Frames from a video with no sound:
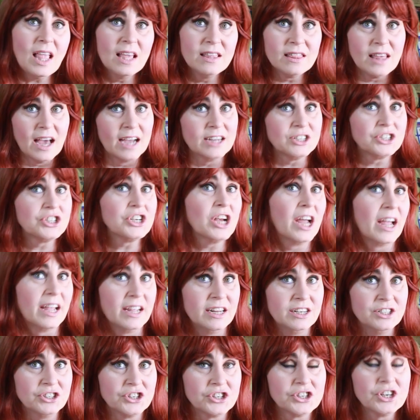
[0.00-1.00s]
that
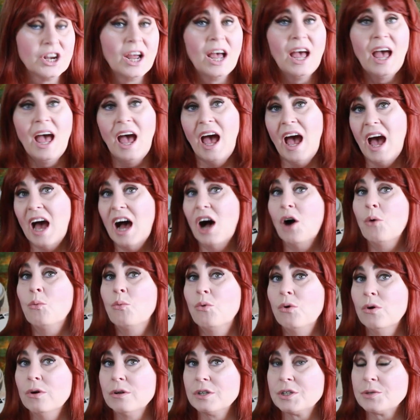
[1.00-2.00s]
change how
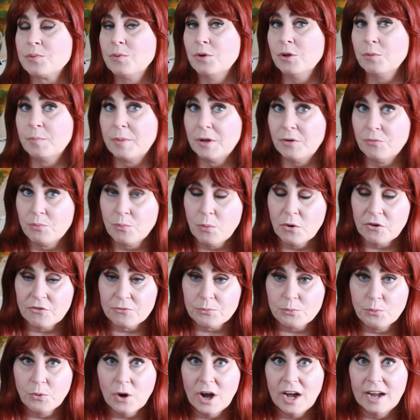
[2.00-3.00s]
wars will be
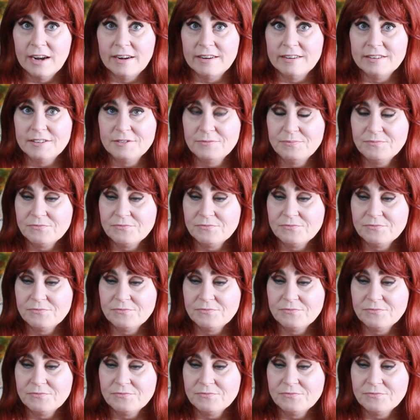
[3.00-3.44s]
run.